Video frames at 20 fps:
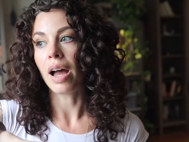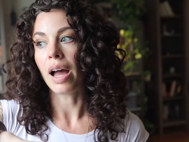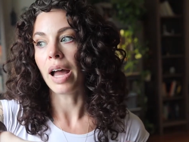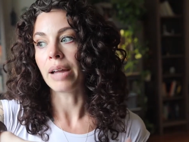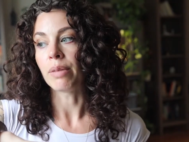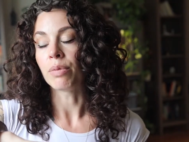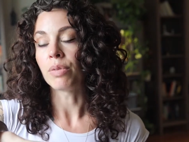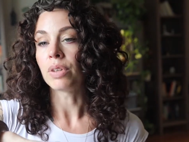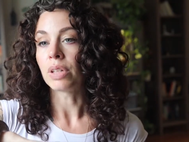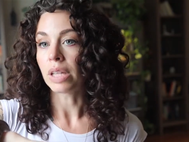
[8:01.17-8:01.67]

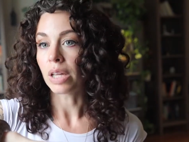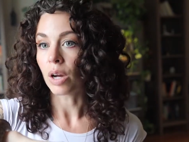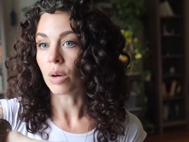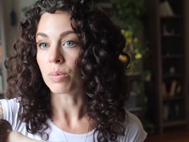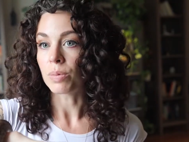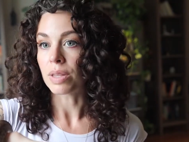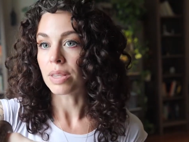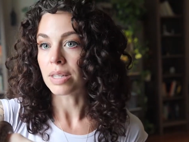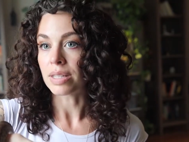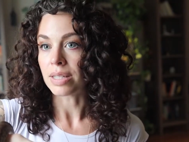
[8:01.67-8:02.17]
I really
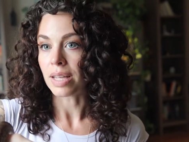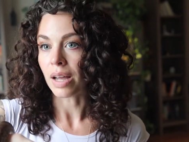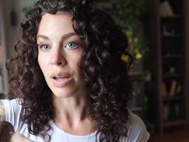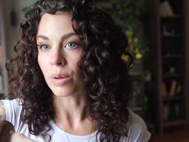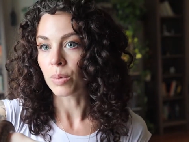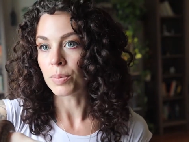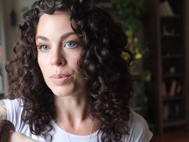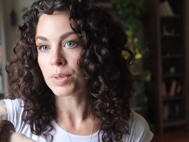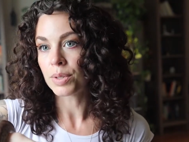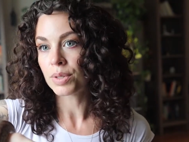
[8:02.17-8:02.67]
hope that this
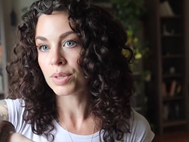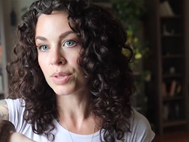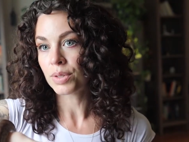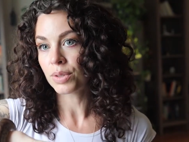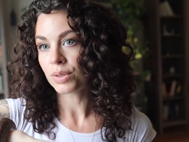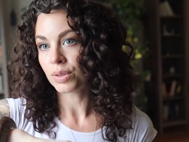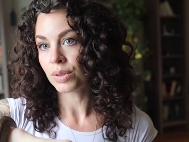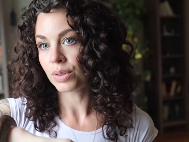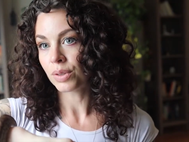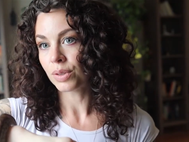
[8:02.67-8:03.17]

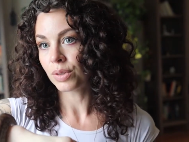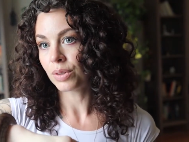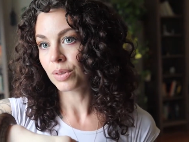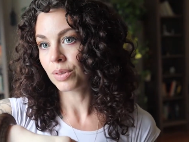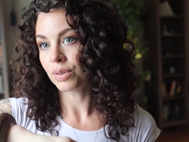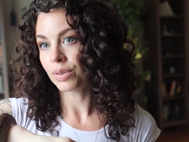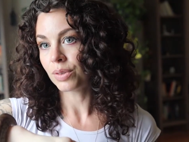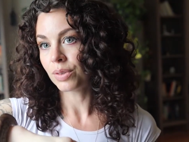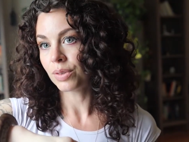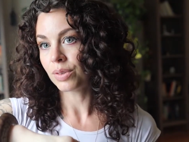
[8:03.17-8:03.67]
helps
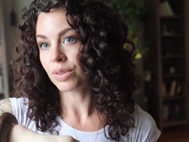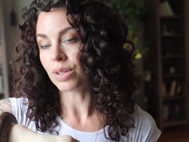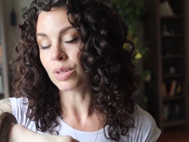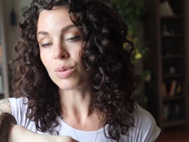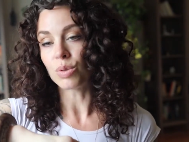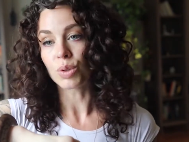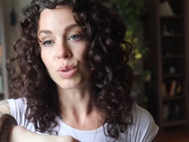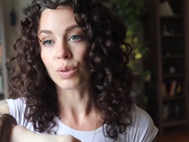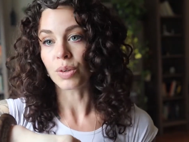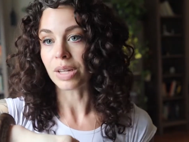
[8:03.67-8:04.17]

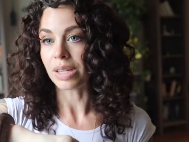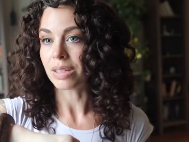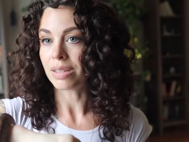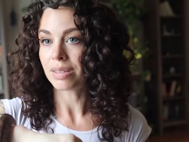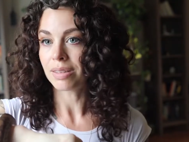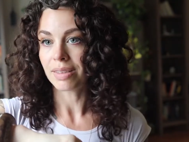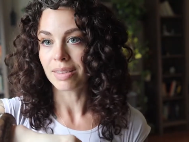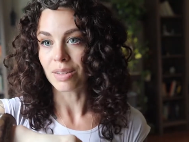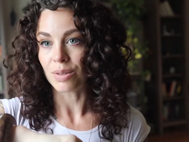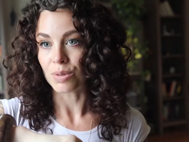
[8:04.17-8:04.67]
you
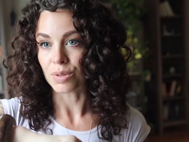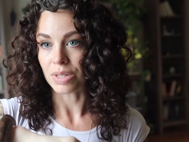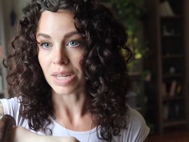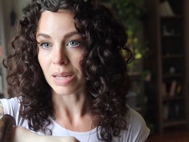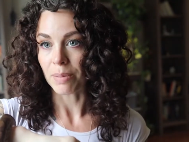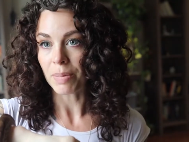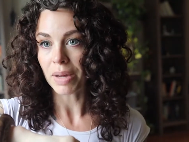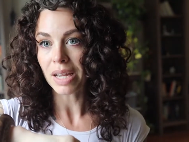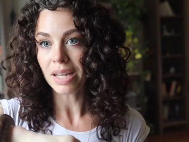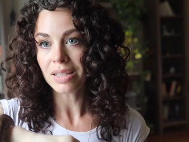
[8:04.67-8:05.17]
treat those
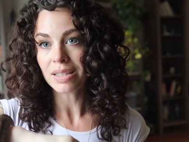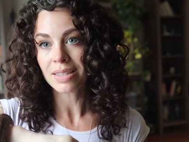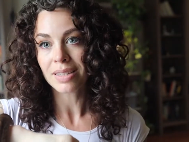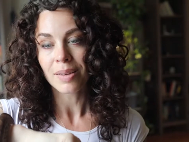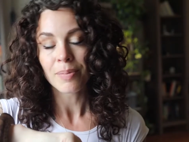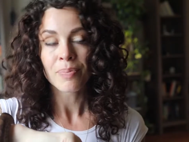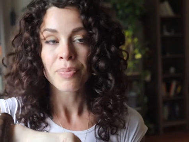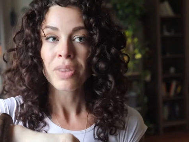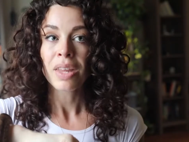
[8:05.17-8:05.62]
snake mites.